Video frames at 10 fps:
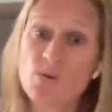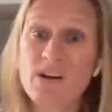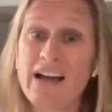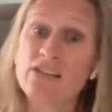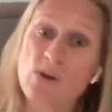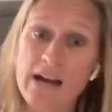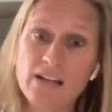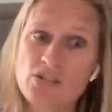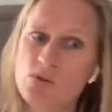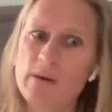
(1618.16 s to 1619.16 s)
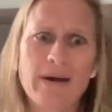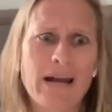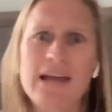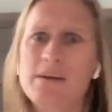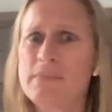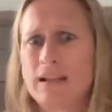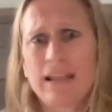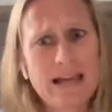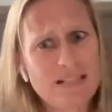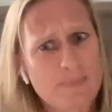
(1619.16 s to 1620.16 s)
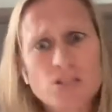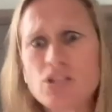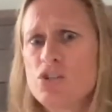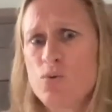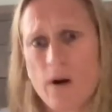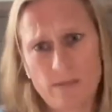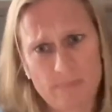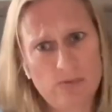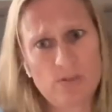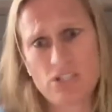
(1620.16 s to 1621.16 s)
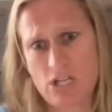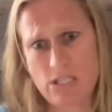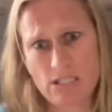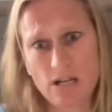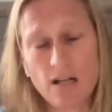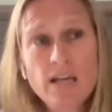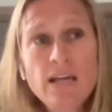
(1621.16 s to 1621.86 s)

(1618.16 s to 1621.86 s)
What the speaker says: do it. I knew how to do it, but I am the last person you want up there with a chainsaw.